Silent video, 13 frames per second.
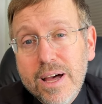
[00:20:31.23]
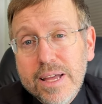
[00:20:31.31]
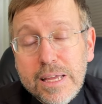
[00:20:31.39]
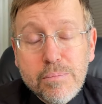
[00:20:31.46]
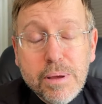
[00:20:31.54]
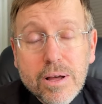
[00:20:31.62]

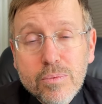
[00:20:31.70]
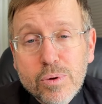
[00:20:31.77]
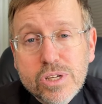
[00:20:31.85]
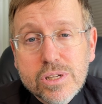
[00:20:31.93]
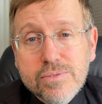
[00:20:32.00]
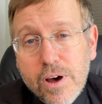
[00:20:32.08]
email,
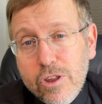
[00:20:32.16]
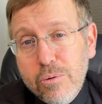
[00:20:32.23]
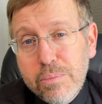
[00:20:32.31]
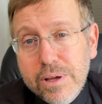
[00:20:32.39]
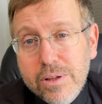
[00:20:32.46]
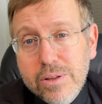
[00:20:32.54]
which is
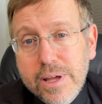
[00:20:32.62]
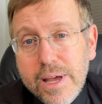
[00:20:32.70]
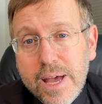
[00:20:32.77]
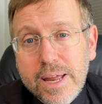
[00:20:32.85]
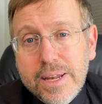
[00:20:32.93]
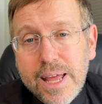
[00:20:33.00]

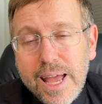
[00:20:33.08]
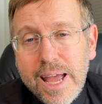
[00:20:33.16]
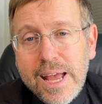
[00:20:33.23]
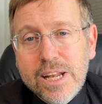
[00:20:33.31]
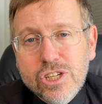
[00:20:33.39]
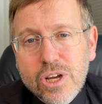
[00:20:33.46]
fatherbill@h-t,
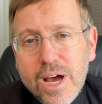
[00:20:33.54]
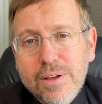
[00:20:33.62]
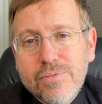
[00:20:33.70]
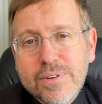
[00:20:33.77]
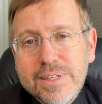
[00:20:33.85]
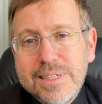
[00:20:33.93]

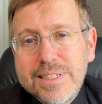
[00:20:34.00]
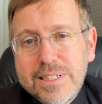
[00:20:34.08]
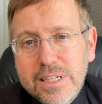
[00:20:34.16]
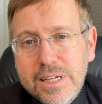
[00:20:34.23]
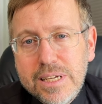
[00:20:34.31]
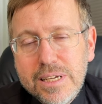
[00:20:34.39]

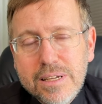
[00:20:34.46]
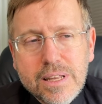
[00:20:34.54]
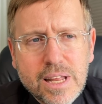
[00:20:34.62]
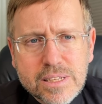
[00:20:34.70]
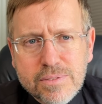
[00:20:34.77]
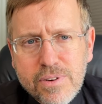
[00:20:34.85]
and
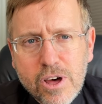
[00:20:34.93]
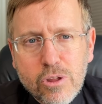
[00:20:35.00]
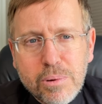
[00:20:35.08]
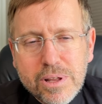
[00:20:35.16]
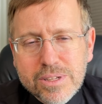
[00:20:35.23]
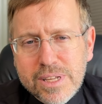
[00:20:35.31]
that's
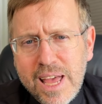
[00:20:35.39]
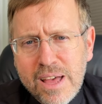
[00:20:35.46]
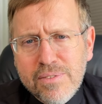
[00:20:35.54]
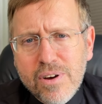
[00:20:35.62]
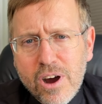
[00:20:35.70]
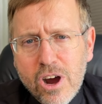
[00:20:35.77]
fatherbill is
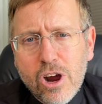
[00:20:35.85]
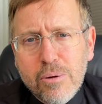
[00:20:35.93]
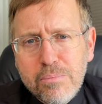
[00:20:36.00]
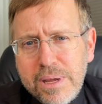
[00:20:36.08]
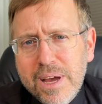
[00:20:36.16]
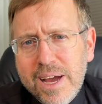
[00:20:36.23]

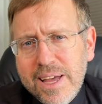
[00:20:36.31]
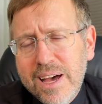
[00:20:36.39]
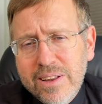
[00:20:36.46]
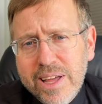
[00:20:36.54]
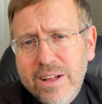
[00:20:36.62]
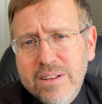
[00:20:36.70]

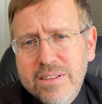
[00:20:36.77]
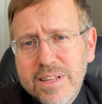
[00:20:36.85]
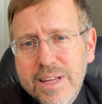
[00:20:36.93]
FRBILL,